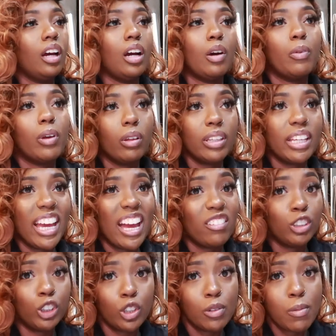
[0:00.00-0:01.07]
um, we only
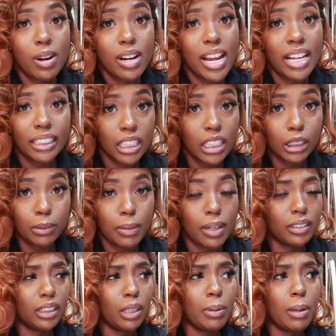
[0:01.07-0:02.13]
have two more days of this
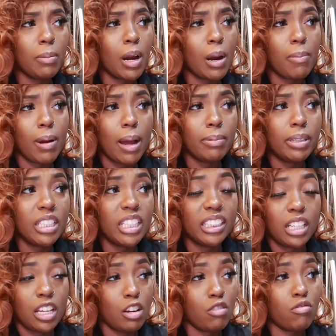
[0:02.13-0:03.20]
month, so people are probably just
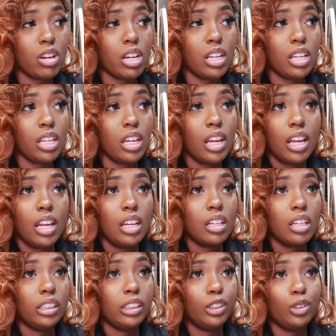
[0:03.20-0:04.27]
getting ready
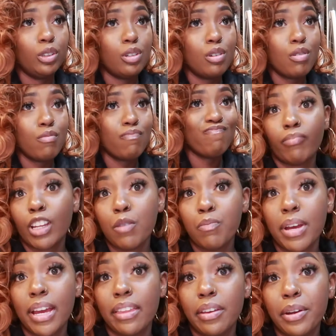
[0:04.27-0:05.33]
to
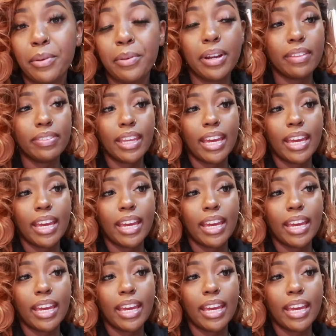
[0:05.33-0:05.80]
pay their rent.